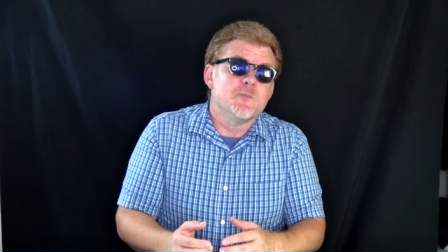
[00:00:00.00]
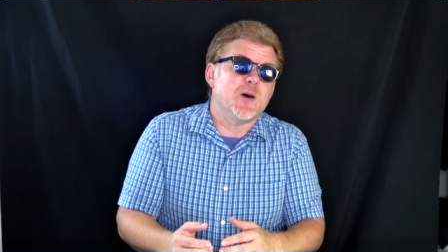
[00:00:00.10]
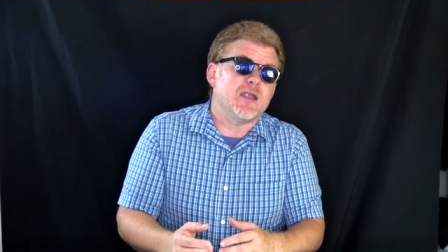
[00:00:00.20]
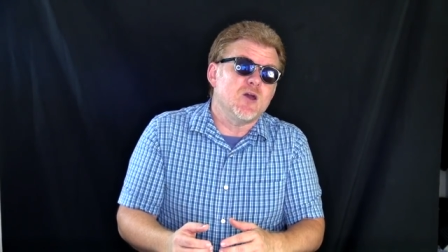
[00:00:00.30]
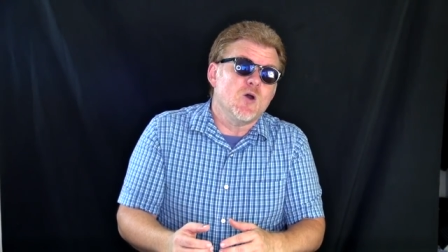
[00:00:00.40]

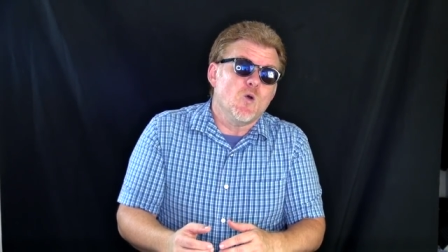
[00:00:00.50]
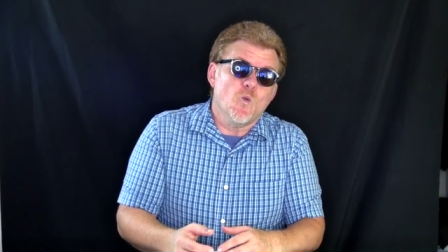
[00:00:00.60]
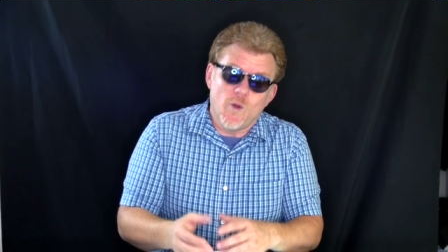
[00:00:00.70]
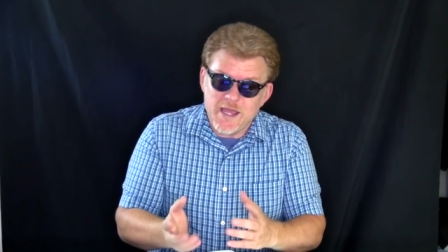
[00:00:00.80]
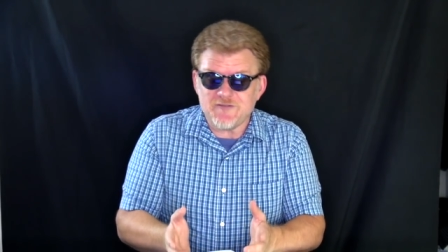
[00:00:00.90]
but
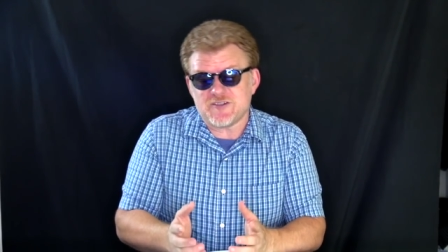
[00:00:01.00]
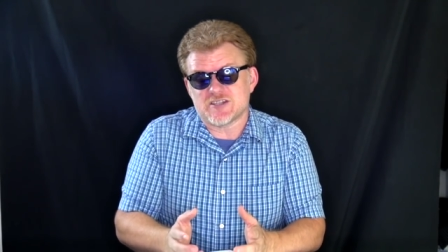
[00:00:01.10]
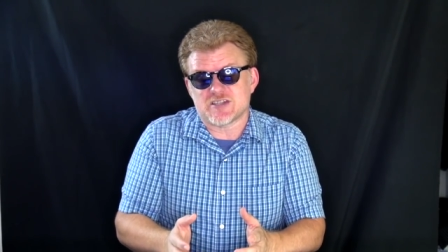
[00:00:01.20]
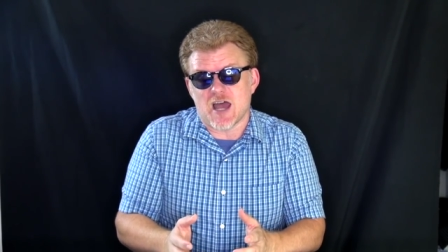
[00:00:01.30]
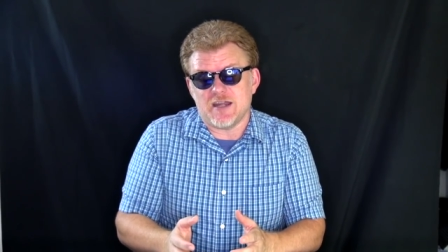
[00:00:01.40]
we've
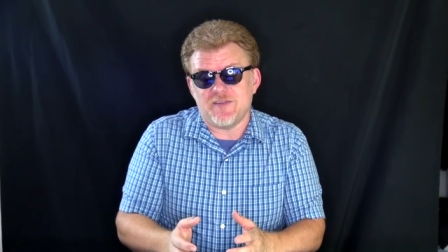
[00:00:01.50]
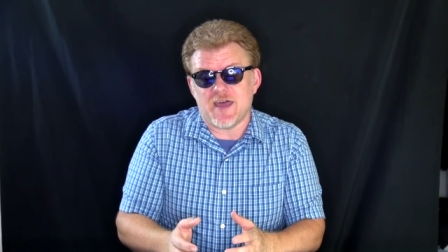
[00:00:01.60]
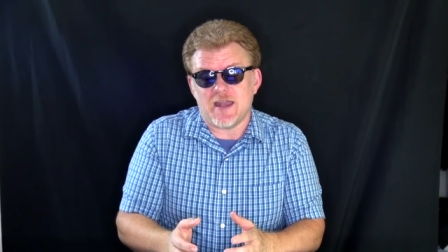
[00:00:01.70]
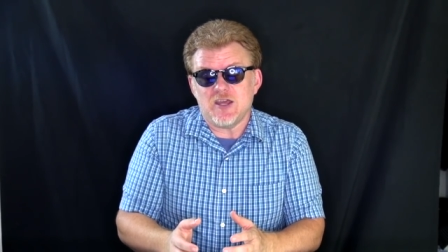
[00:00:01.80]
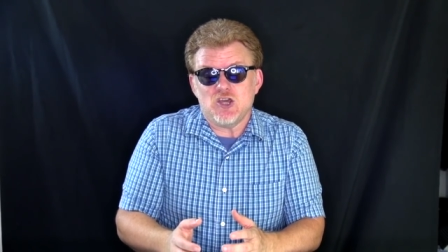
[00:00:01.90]
decided
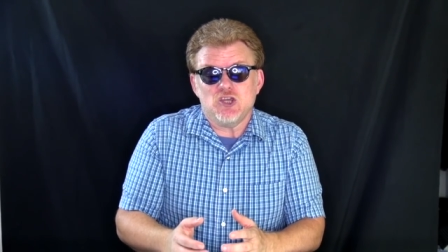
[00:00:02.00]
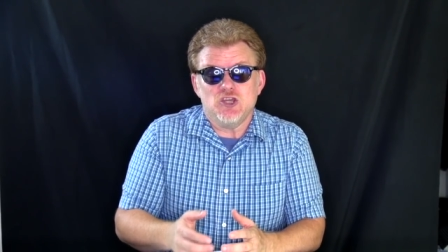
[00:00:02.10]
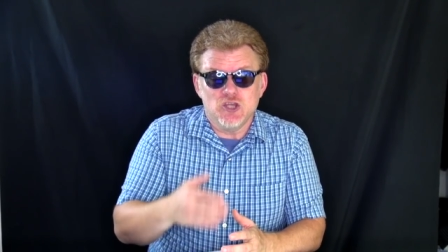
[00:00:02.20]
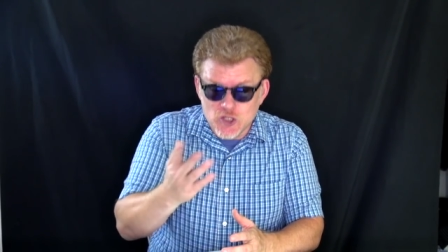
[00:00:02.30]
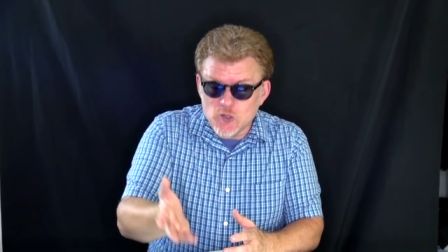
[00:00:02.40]
that
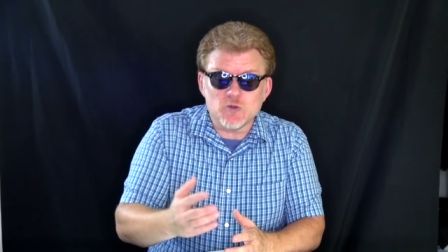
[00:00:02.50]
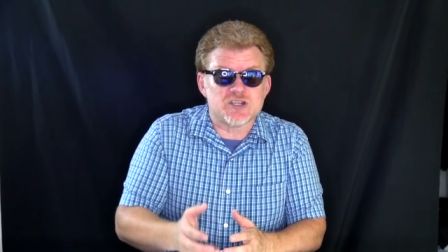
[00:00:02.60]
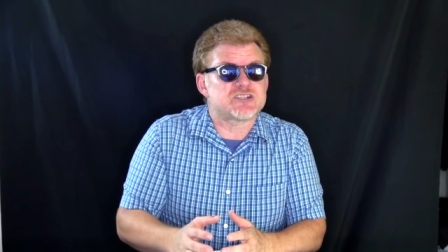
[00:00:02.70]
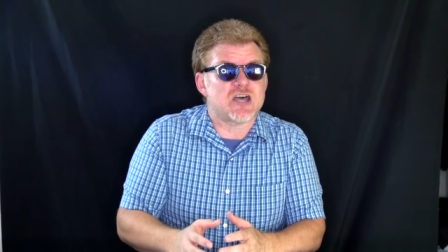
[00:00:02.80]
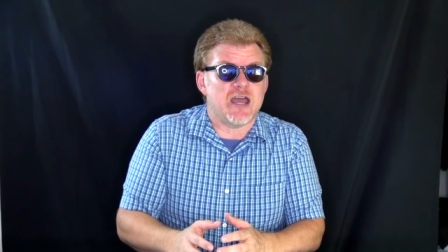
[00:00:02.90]
you
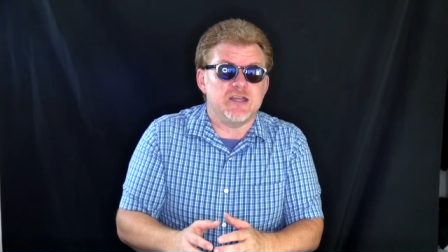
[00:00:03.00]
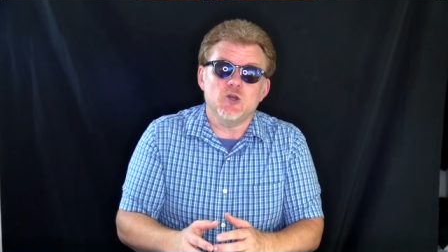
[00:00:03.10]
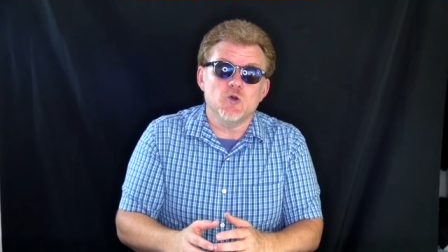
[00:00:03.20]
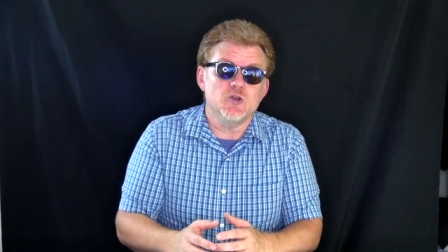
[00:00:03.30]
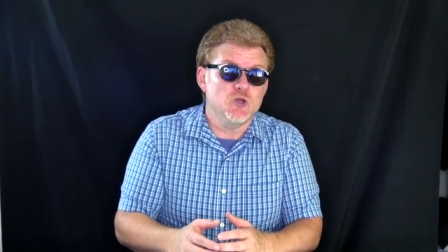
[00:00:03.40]
deciding who